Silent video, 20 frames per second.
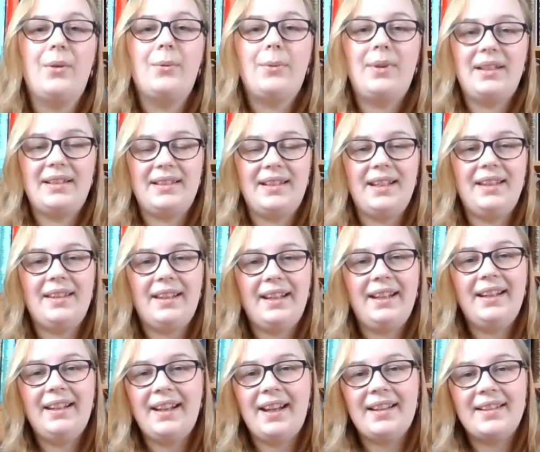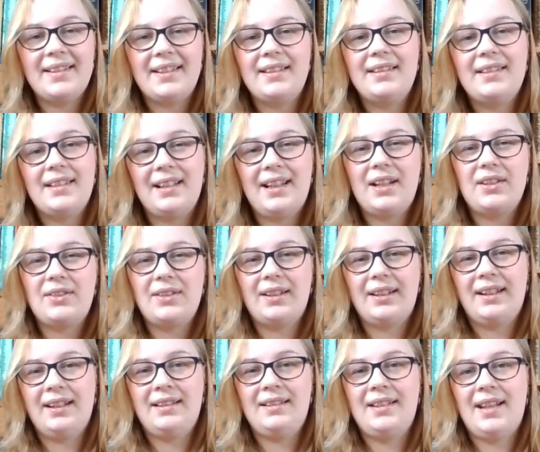We see that he gets
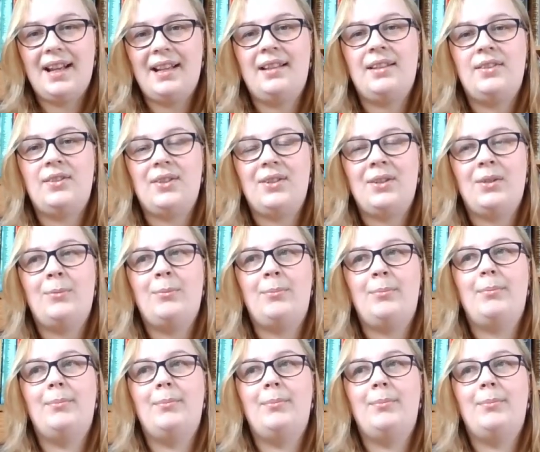intellectually intelligent